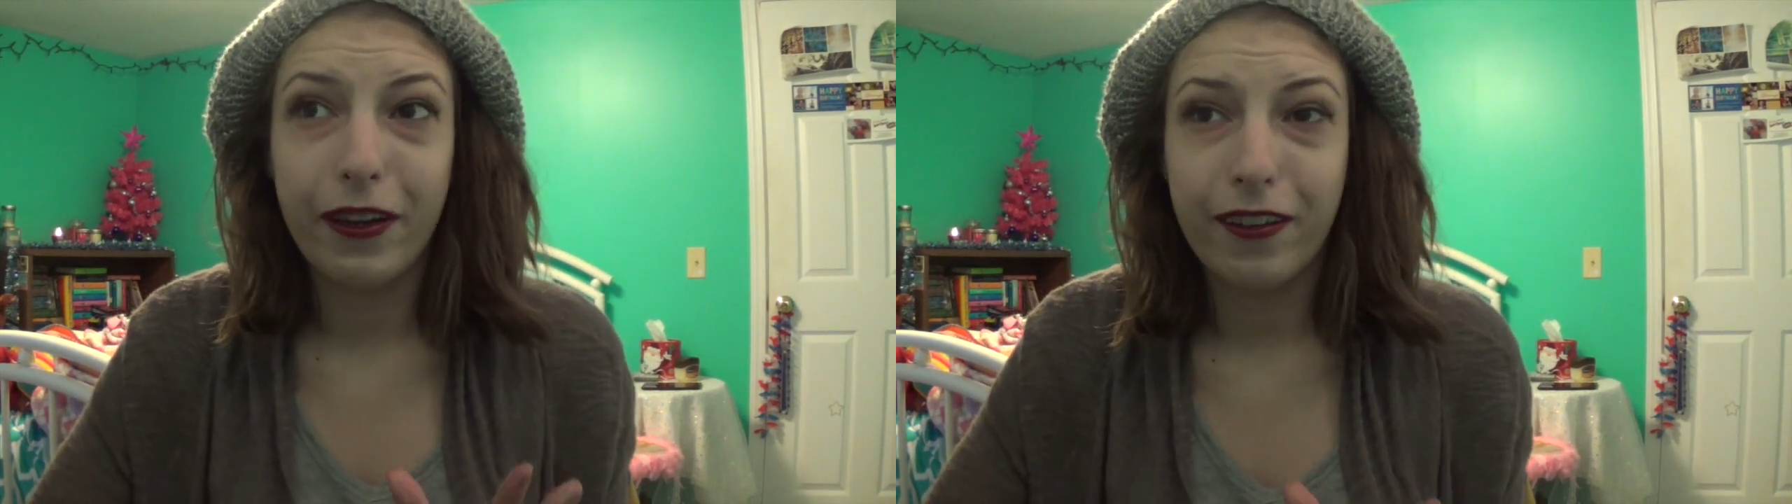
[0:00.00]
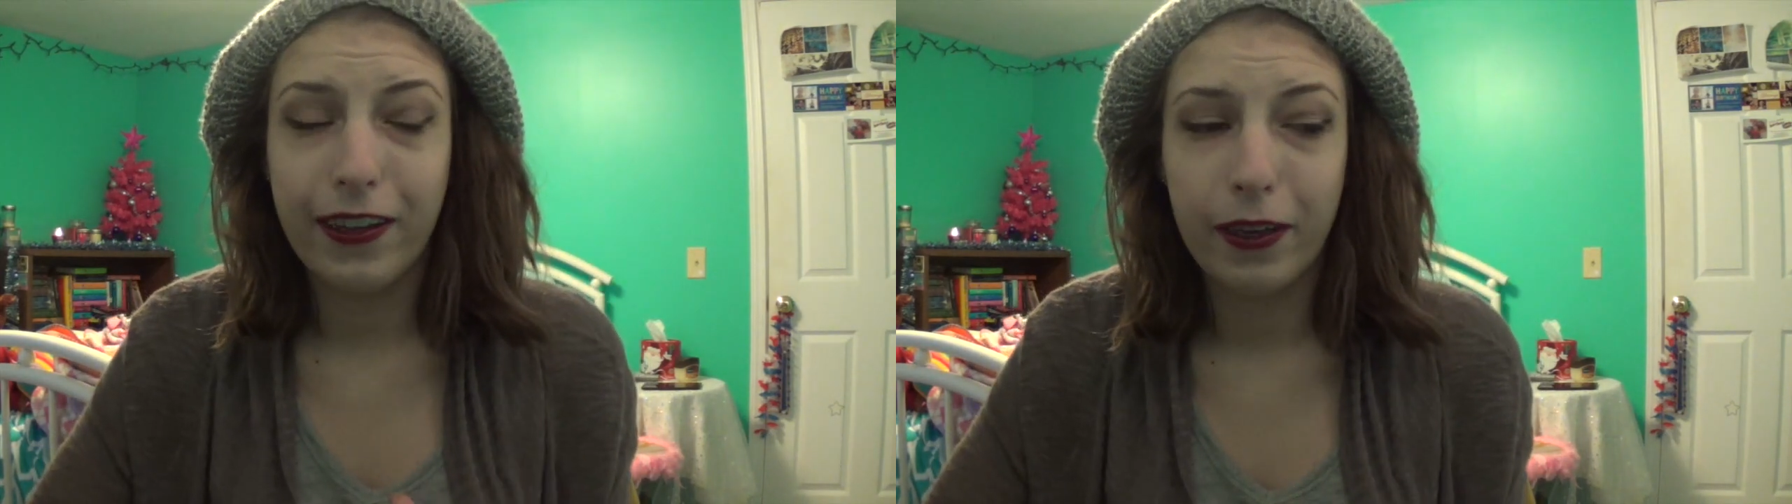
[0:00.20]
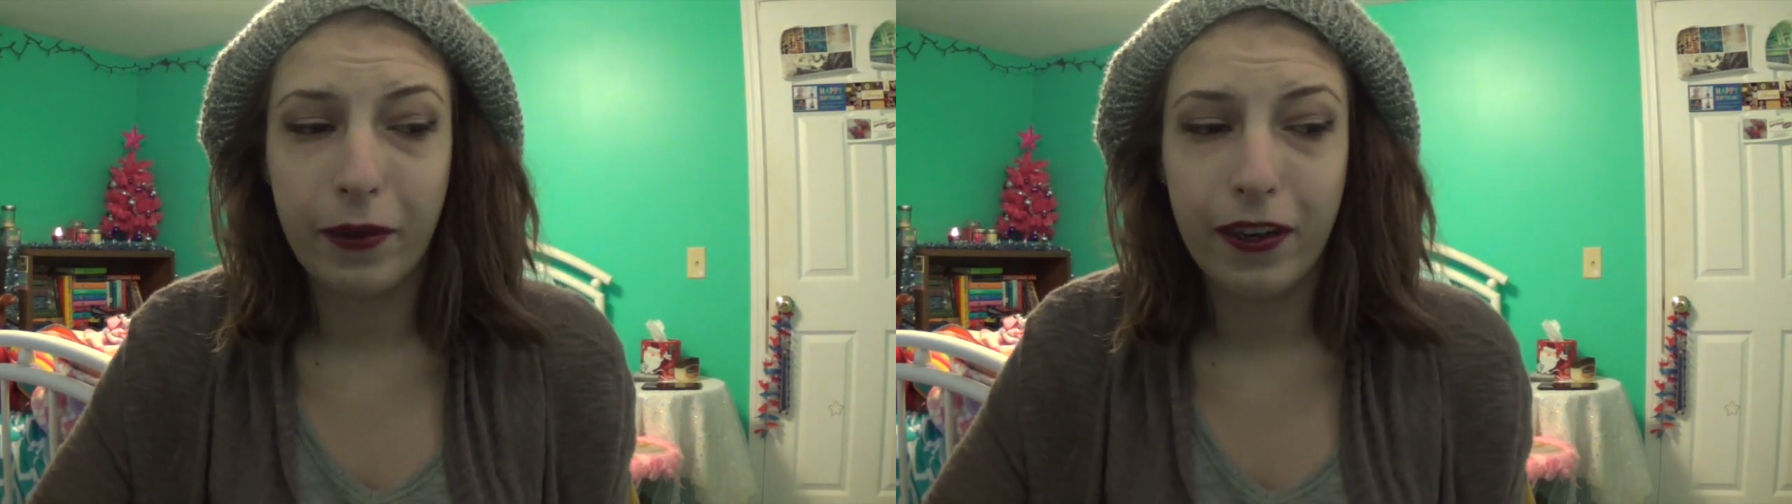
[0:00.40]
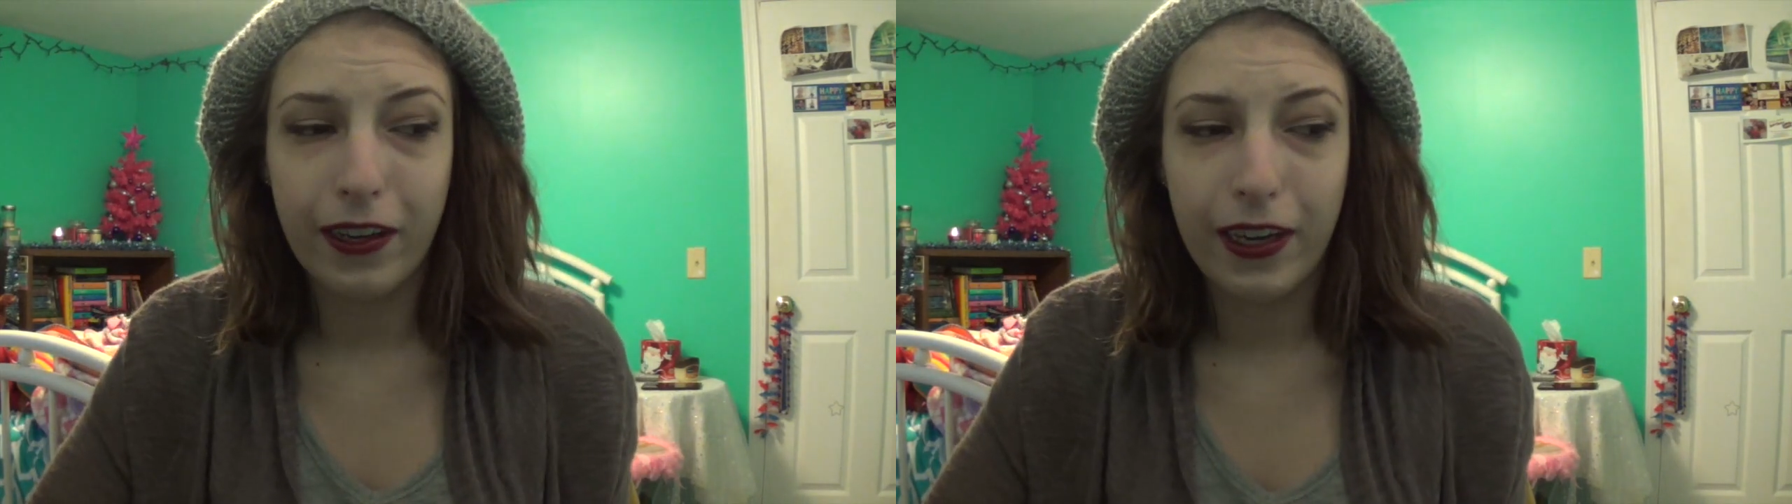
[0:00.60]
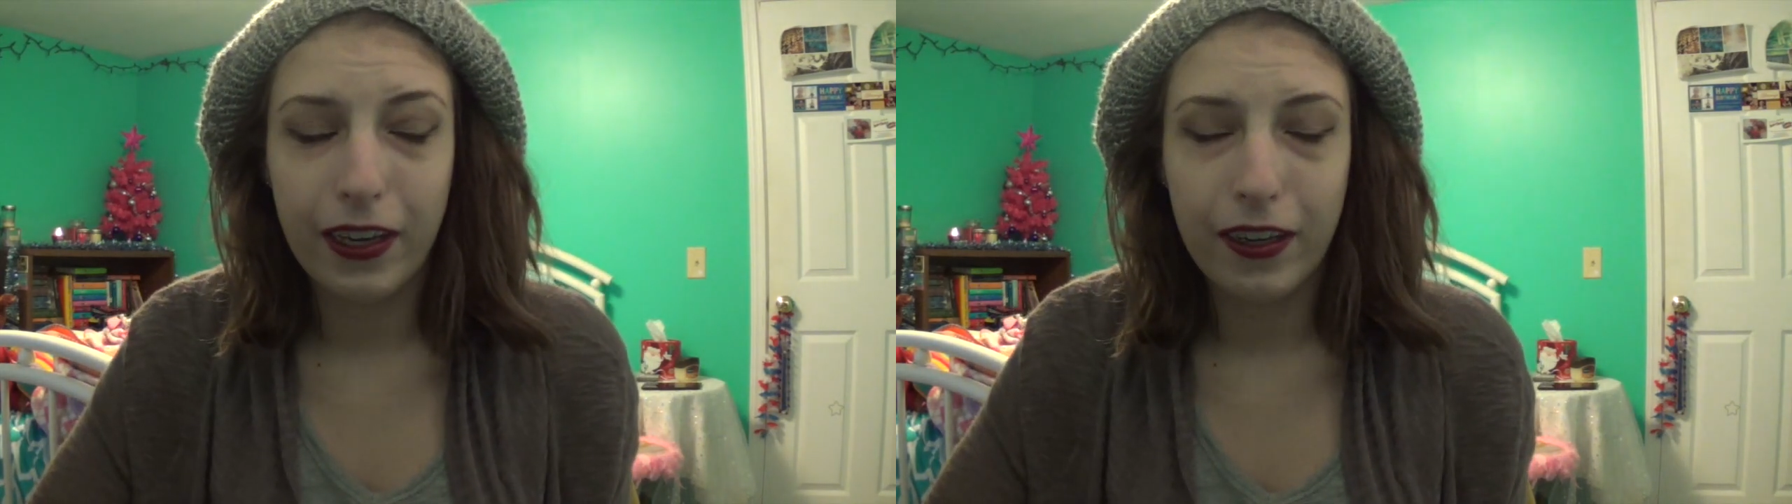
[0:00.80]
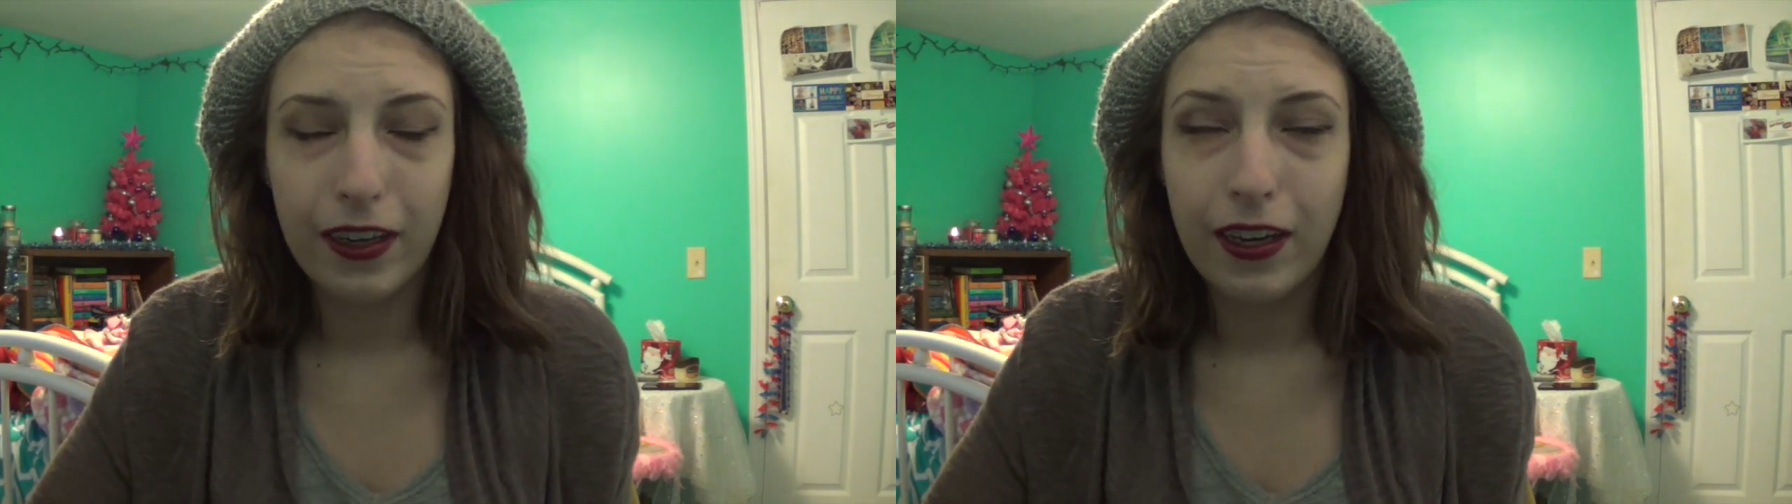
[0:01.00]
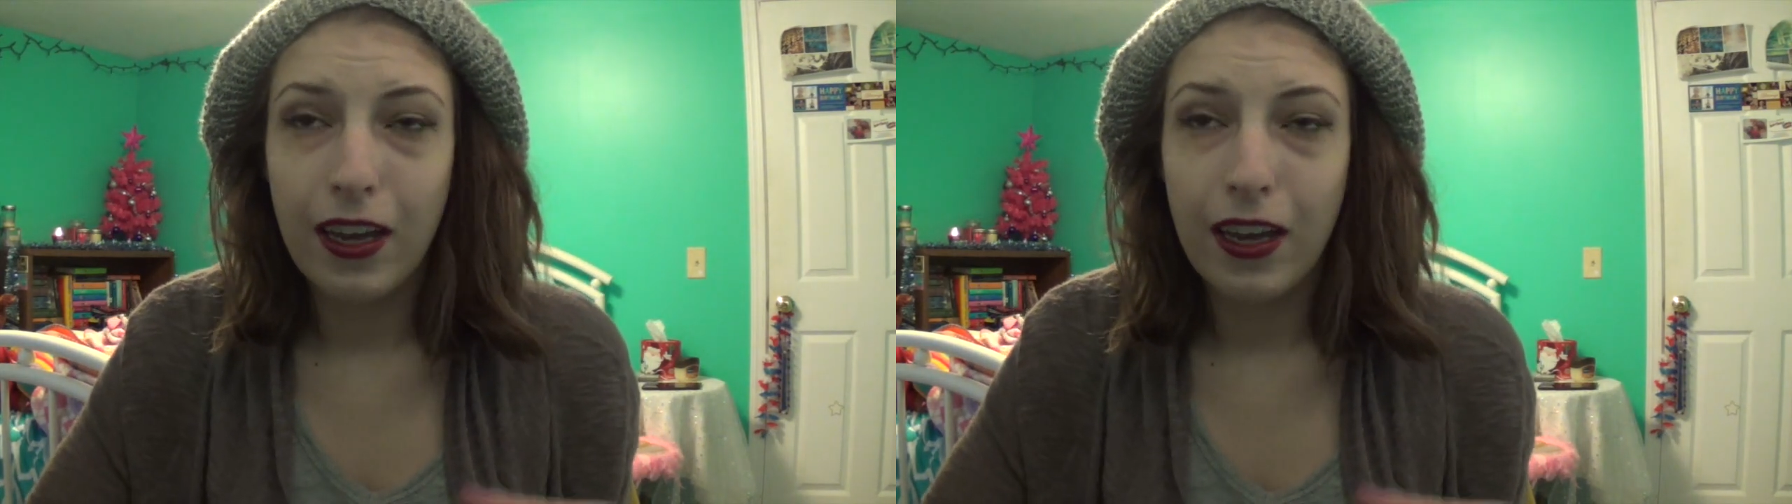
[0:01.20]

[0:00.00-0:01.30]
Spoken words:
excited about, like,